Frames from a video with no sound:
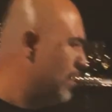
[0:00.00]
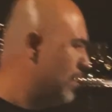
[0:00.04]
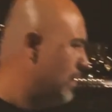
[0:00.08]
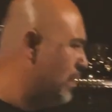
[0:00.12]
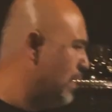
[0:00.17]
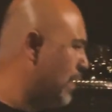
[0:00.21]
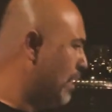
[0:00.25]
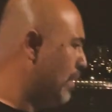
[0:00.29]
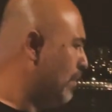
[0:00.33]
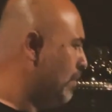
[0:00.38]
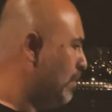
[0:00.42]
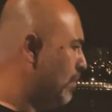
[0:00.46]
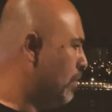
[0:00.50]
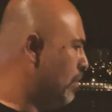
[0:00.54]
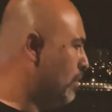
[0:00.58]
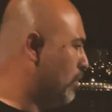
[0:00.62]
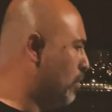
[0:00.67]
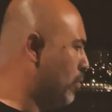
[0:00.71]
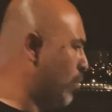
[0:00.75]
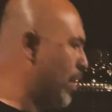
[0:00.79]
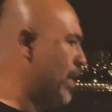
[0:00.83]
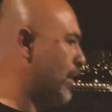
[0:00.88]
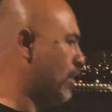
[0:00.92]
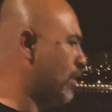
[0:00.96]
Yeah,
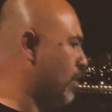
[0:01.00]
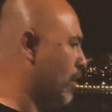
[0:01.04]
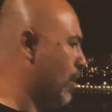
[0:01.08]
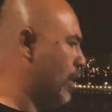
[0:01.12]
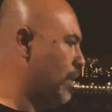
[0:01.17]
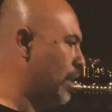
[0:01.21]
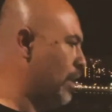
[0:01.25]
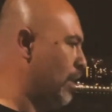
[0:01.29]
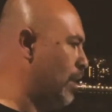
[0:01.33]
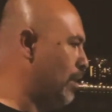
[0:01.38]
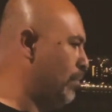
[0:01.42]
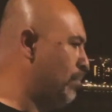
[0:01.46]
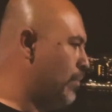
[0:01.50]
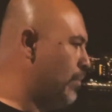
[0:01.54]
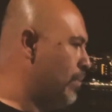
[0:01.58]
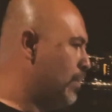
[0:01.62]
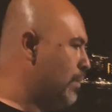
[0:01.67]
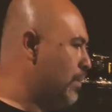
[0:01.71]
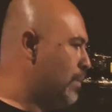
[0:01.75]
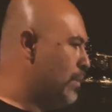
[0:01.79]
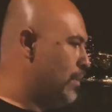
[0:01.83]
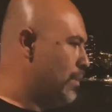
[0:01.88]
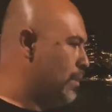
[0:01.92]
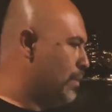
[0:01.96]
great car club.
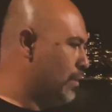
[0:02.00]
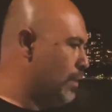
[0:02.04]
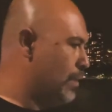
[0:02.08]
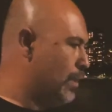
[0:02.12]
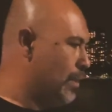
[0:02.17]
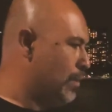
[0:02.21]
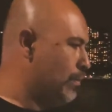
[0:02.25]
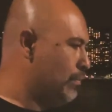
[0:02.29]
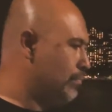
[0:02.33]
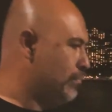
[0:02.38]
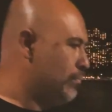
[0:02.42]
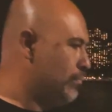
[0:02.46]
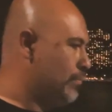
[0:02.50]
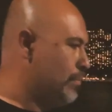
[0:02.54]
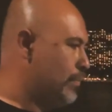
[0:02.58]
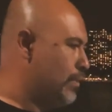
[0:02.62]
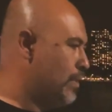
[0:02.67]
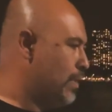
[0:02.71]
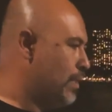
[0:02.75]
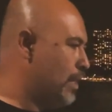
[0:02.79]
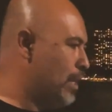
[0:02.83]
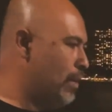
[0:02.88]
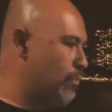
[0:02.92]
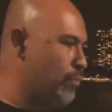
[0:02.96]

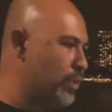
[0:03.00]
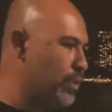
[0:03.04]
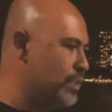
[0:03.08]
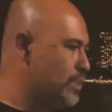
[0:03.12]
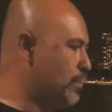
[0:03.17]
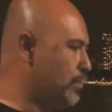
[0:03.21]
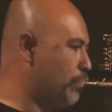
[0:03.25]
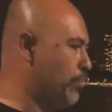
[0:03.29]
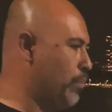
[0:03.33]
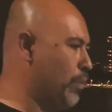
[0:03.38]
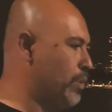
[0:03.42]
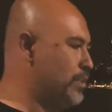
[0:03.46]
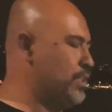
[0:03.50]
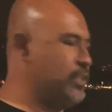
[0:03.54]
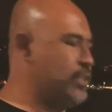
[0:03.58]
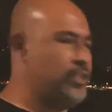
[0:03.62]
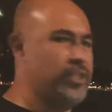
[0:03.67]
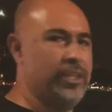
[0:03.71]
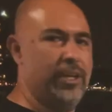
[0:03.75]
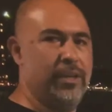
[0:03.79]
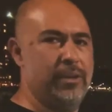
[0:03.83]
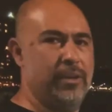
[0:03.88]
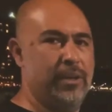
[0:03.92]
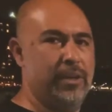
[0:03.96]
Everyone supports each
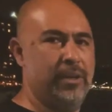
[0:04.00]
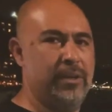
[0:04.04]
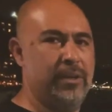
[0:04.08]
other.